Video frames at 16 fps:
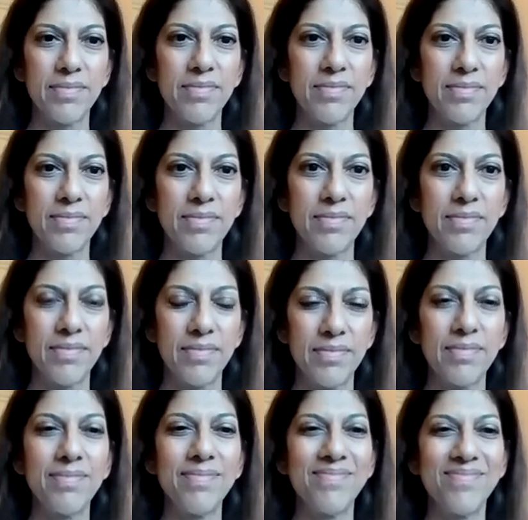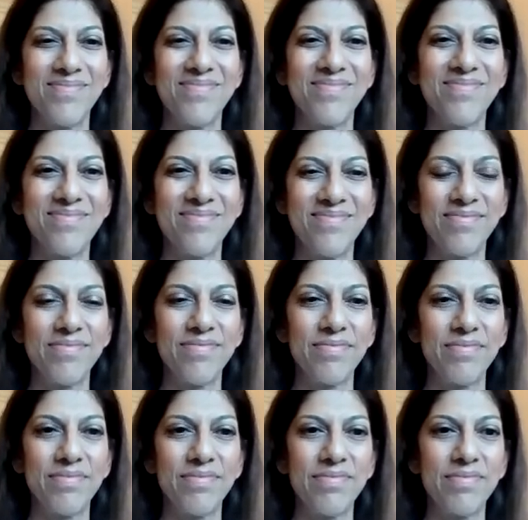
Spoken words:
This person isn't speaking.